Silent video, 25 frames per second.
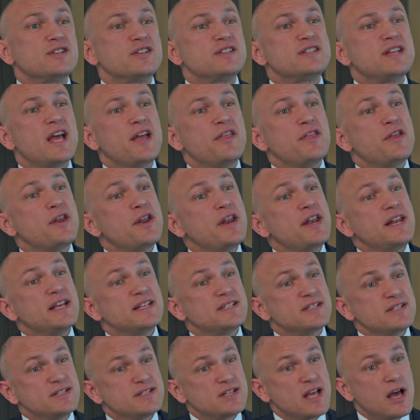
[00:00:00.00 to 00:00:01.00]
to say that it
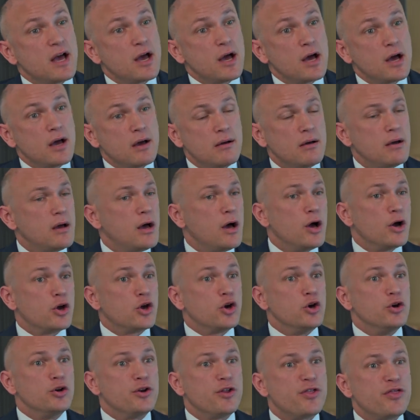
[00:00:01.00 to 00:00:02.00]
isn't a
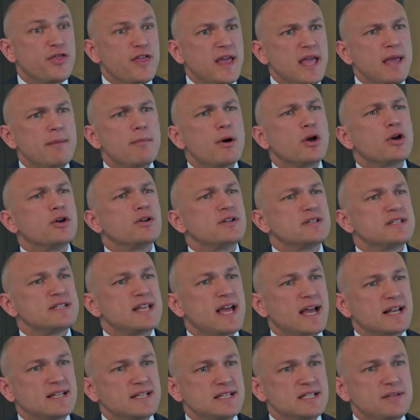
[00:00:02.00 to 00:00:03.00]
good theme, a good
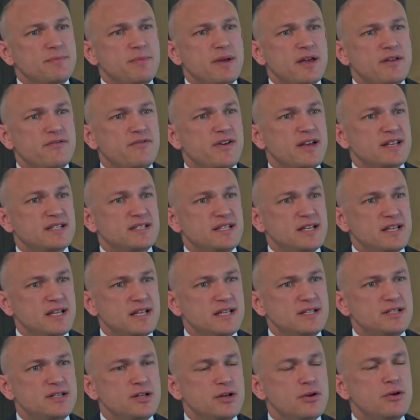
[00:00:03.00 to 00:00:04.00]
sector to be invested
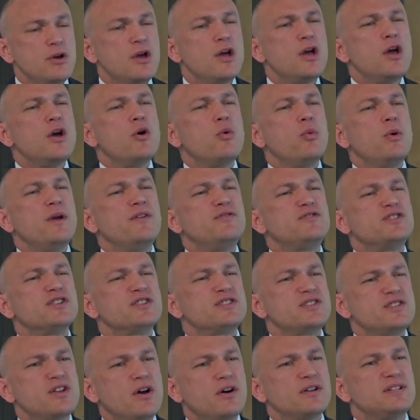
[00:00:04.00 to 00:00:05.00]
into. We've
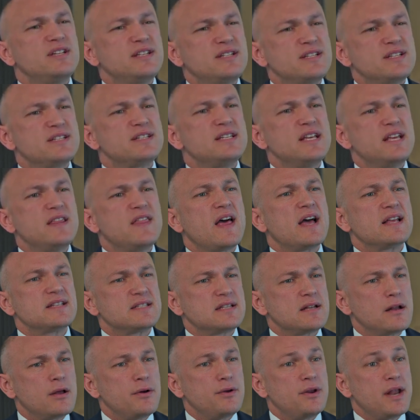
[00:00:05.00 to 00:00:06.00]
just started to see that
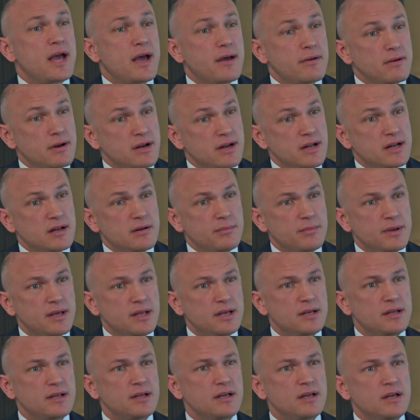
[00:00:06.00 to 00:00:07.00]
slow down a little bit.
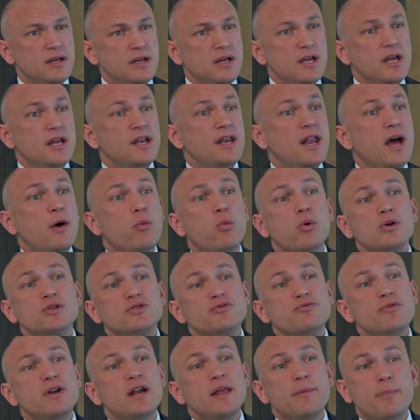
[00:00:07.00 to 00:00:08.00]
Now,
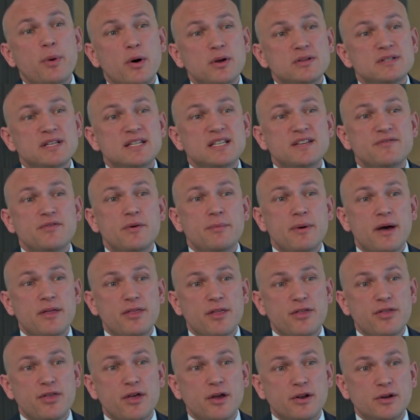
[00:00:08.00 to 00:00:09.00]
what's really positive about
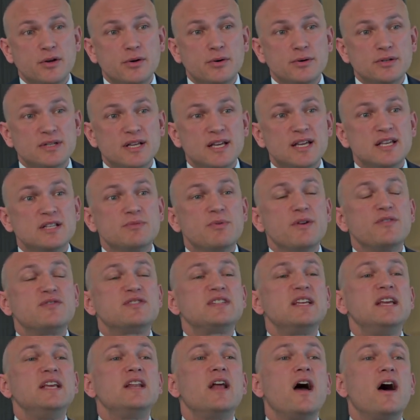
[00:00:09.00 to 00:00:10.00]
the third quarter is we've
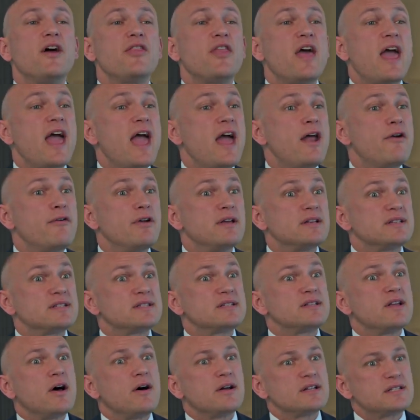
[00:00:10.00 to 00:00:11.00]
seen other areas
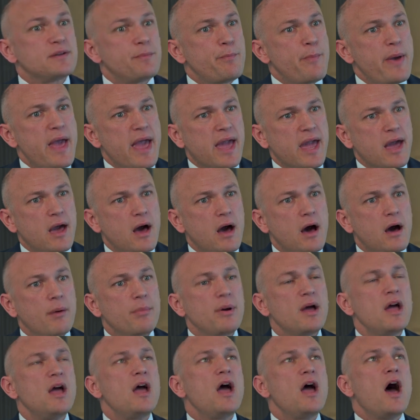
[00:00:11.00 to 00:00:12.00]
start to pick
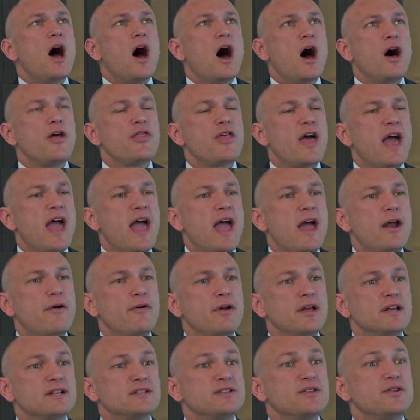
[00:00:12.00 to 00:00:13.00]
up, other
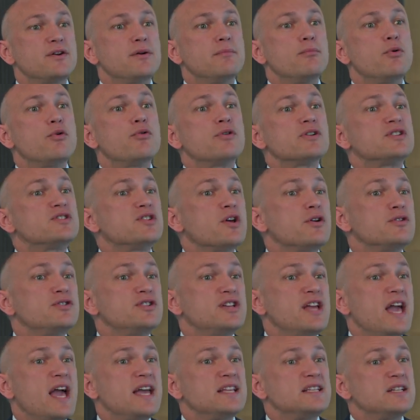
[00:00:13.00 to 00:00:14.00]
areas that are more
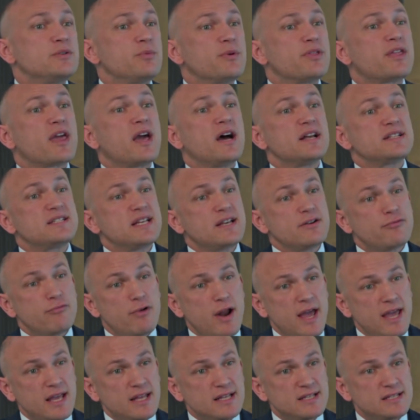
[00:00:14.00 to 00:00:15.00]
associated with cutting
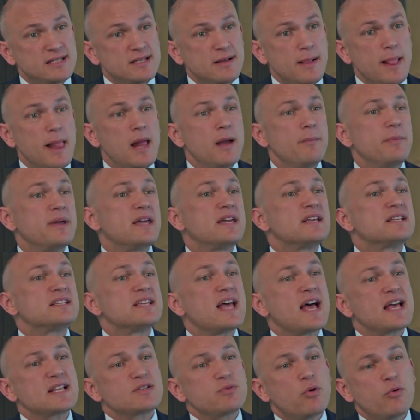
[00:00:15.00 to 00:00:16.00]
rates, because
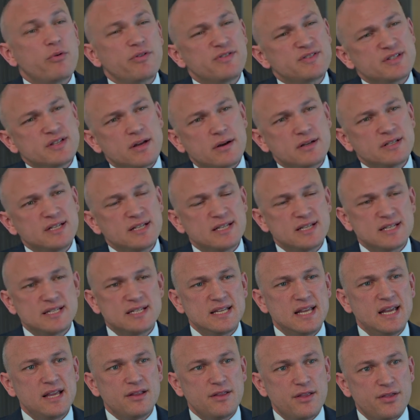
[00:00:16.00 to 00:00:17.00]
that's what we've started to
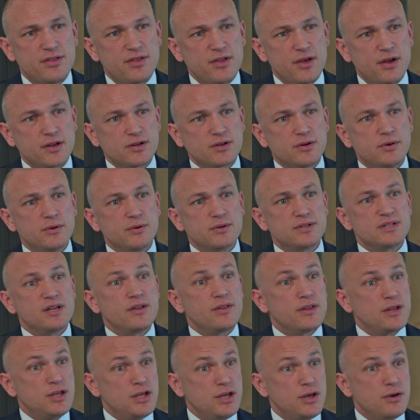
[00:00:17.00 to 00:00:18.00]
see in the third
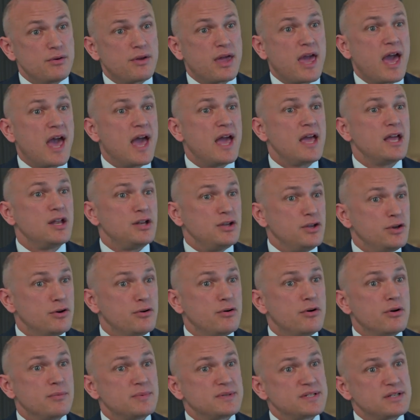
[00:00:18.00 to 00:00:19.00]
quarter, the UK and
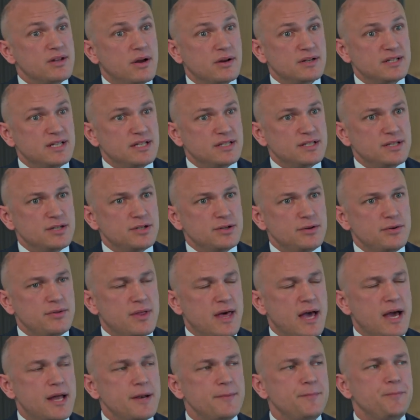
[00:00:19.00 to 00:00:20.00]
Europe starting to do
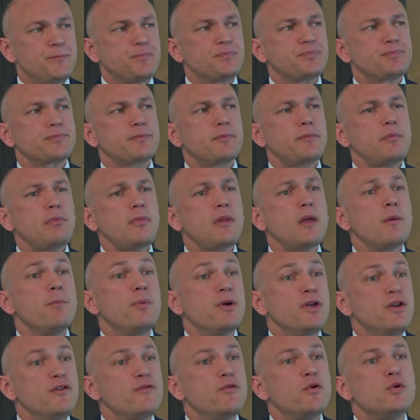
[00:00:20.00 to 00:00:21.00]
that.
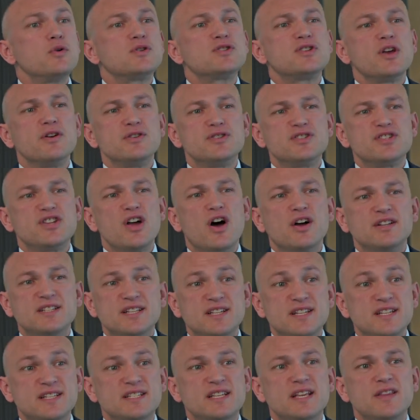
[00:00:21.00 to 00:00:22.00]
But you've also
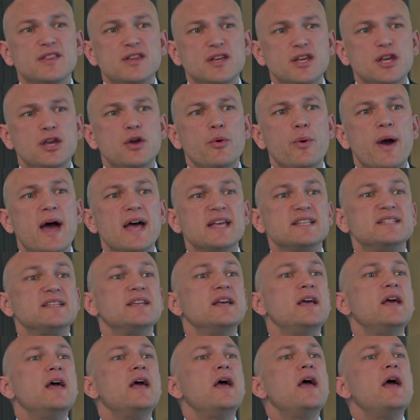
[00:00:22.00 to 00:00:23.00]
started to see the US
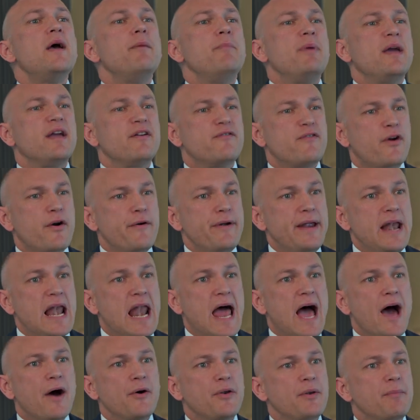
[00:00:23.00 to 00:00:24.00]
being very
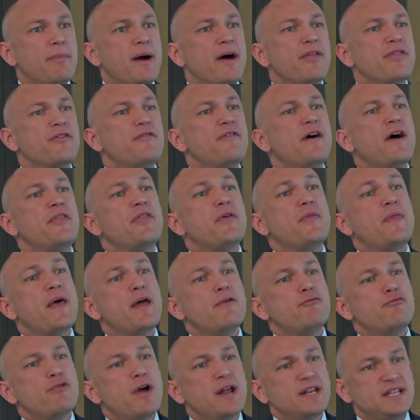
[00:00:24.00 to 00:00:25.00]
loud about the fact that
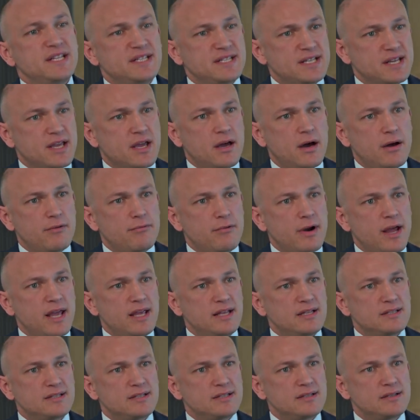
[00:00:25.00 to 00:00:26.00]
they're ready to cut
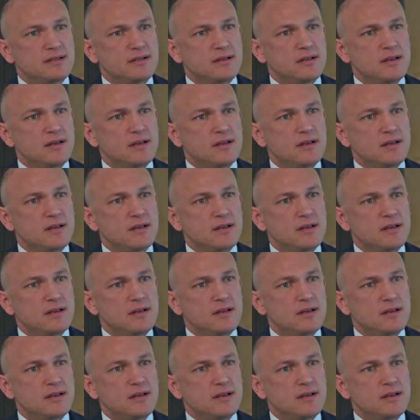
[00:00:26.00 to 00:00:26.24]
rates.